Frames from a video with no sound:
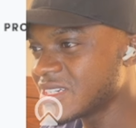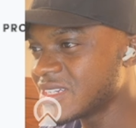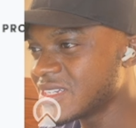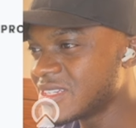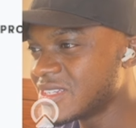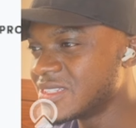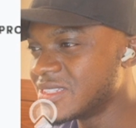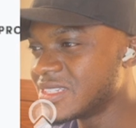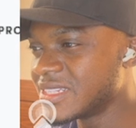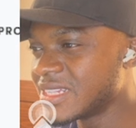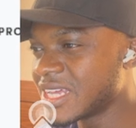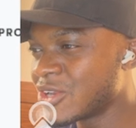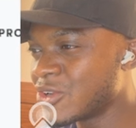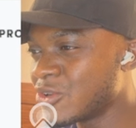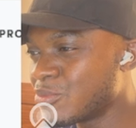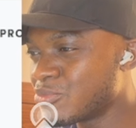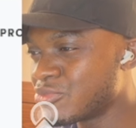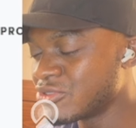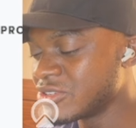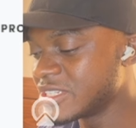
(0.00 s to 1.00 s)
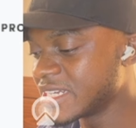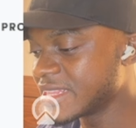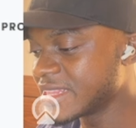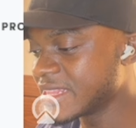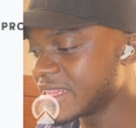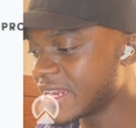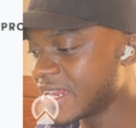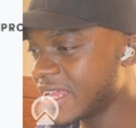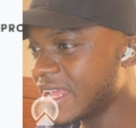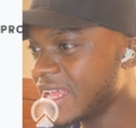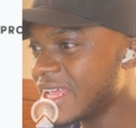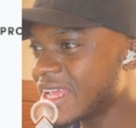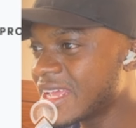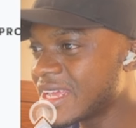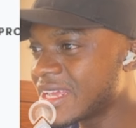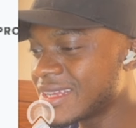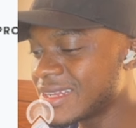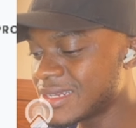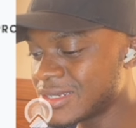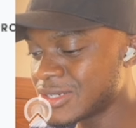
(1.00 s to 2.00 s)
see nano project 3
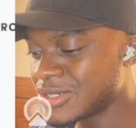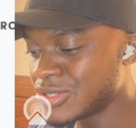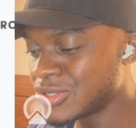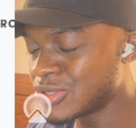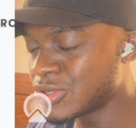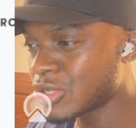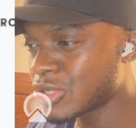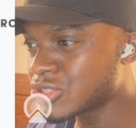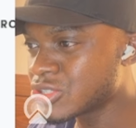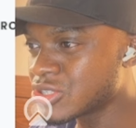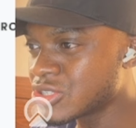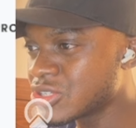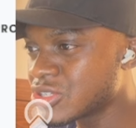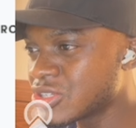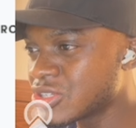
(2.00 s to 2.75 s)
dot